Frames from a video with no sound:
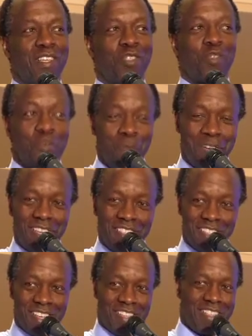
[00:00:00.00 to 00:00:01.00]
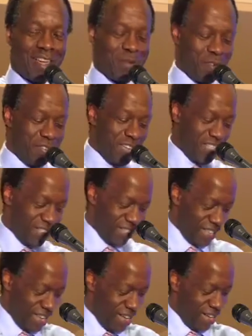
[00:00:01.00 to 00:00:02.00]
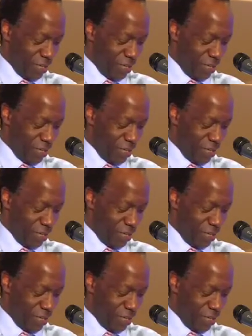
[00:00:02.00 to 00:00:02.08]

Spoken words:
too pleased that some of us are